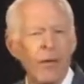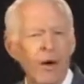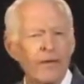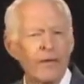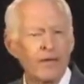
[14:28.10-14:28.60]

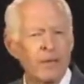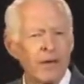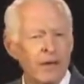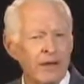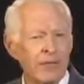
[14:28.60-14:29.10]
Why do these
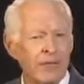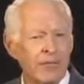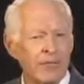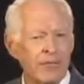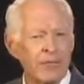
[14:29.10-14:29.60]
men live
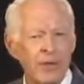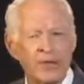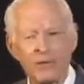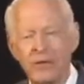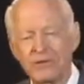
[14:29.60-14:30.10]
to
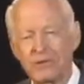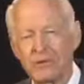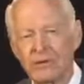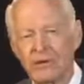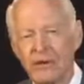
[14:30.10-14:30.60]
be
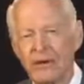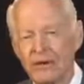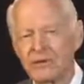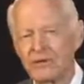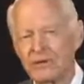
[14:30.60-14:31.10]

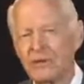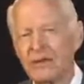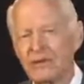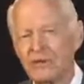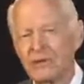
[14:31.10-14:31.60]
at such an
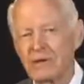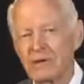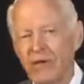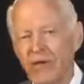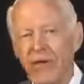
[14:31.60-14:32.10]
age?
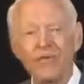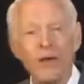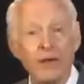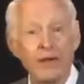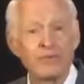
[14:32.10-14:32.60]

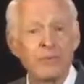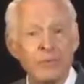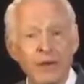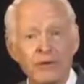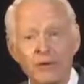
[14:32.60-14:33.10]
They know
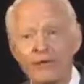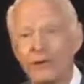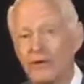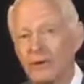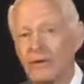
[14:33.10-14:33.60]
some things
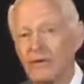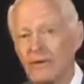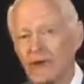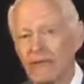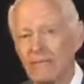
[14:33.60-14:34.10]
you don't know.
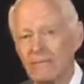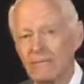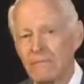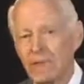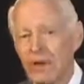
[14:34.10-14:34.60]

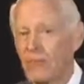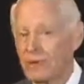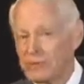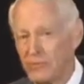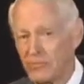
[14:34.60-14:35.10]

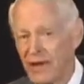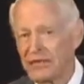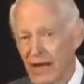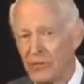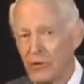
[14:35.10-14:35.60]
But some
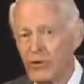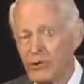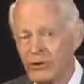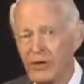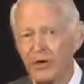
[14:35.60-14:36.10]
things I'm
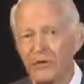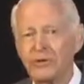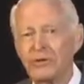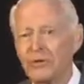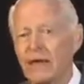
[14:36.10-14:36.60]
going to tell
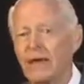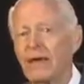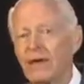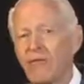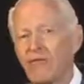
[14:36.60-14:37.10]
you
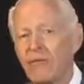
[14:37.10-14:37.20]
today,